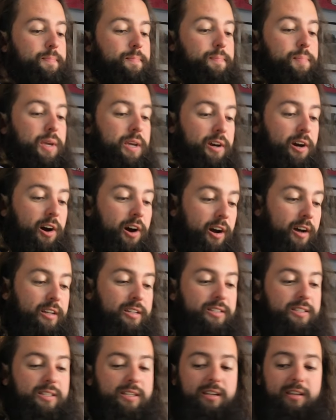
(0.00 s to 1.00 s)

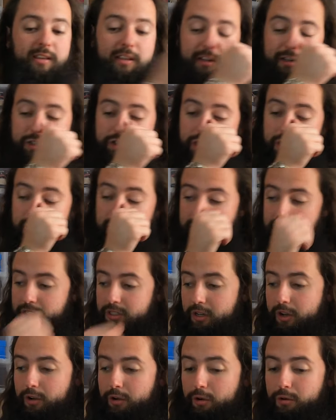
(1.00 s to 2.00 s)
Because they're just
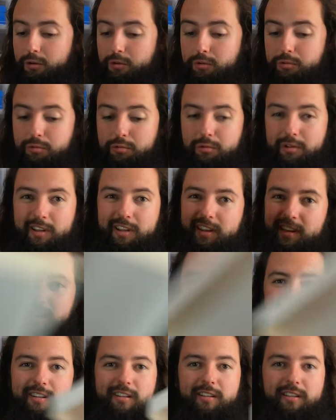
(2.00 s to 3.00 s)
so
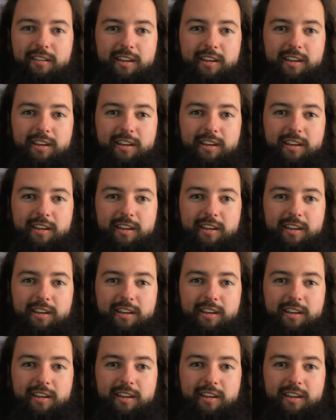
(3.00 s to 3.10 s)
clean.